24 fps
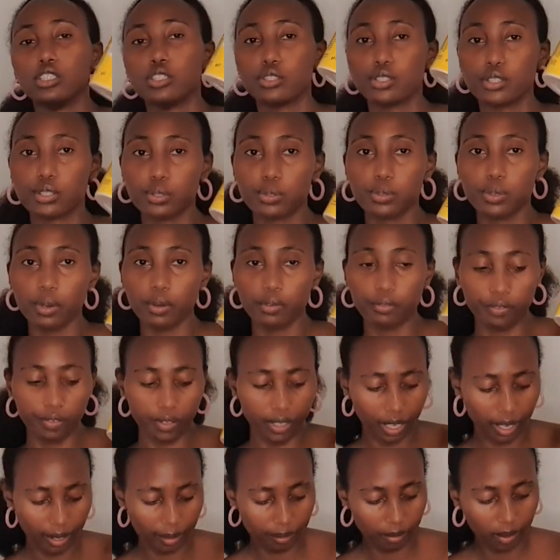2 of
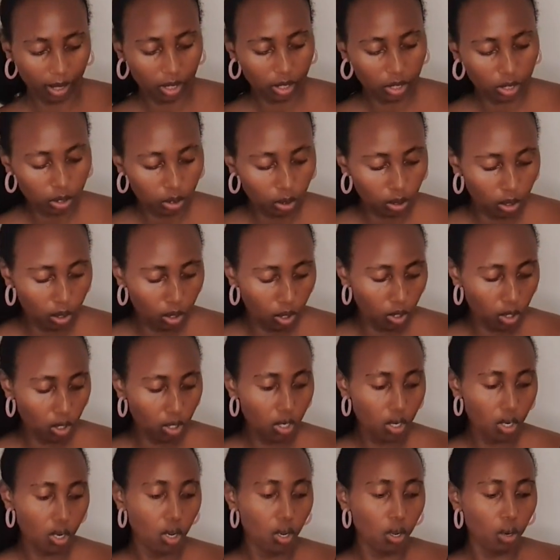them. So
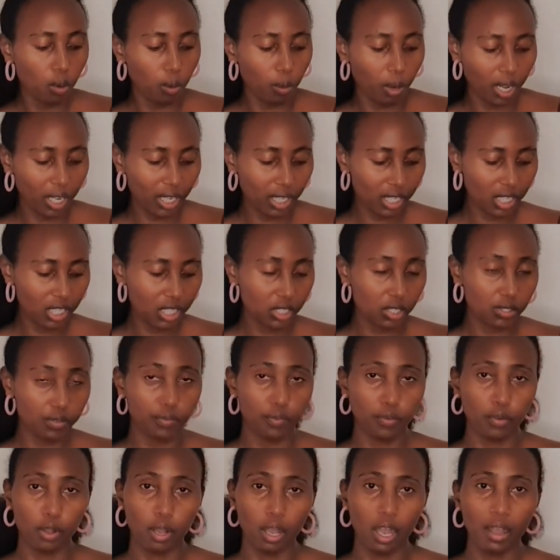one is
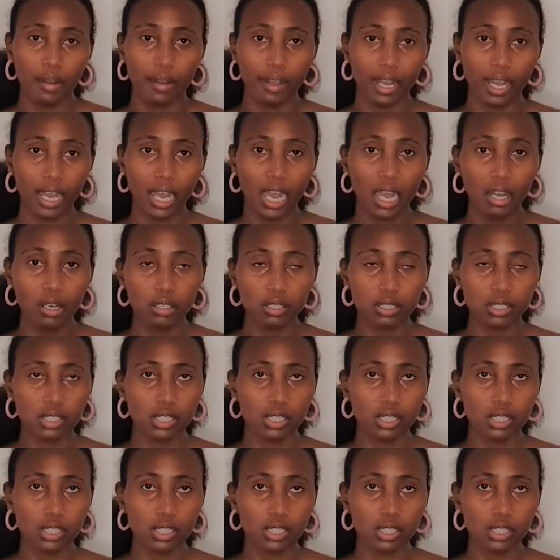for our house,